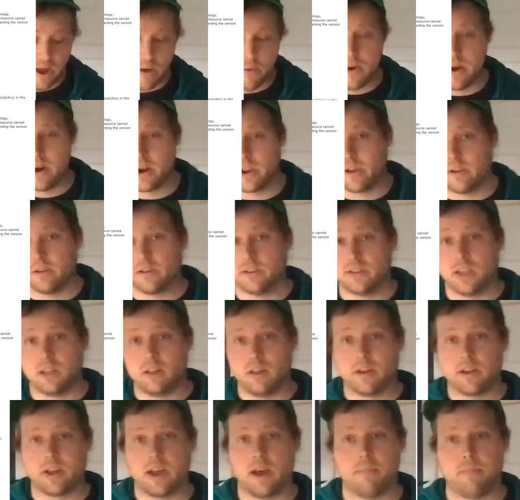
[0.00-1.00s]
want to go say
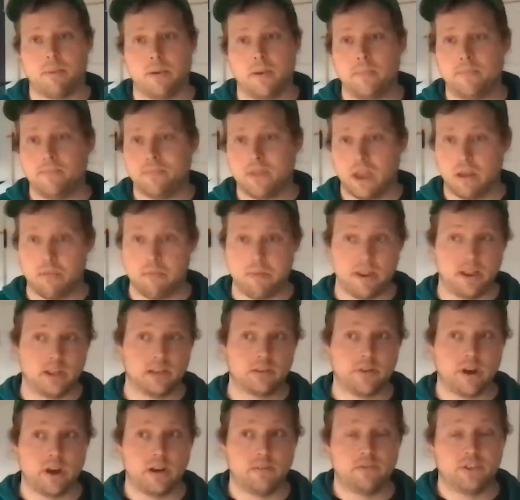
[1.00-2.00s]
look up
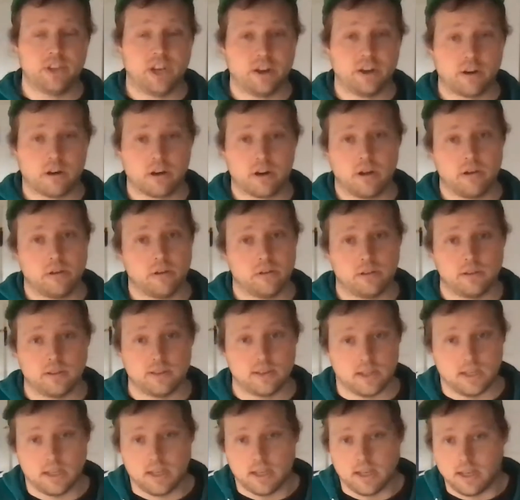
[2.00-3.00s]
administrative gender codes,
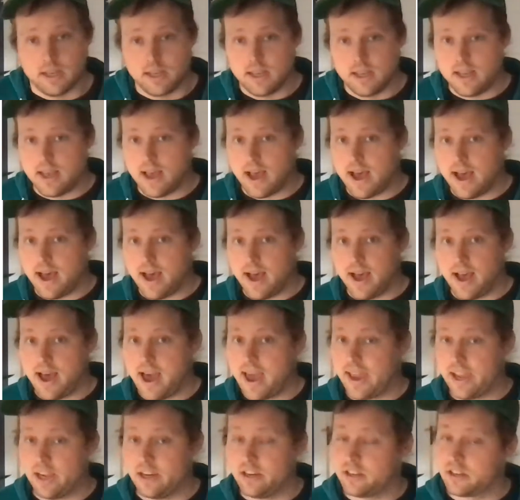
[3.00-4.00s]

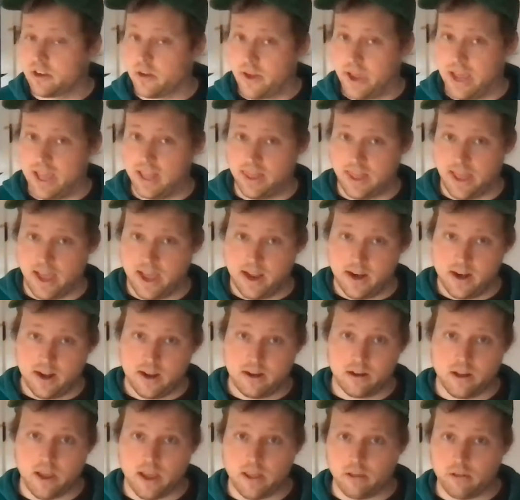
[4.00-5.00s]
I can just hit that
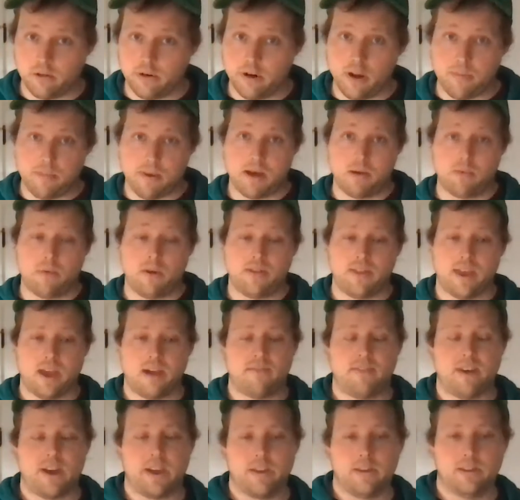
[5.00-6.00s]
and learn about what
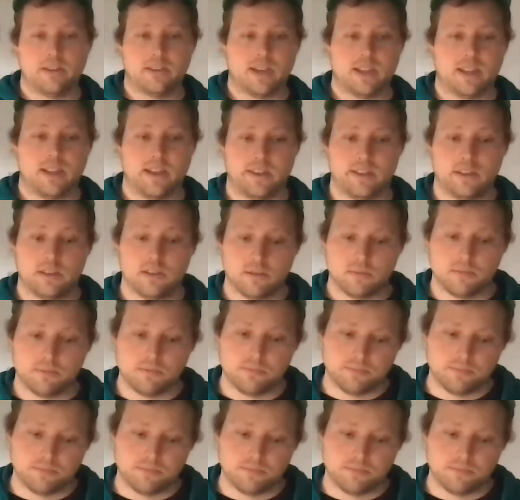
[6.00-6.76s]
that value set does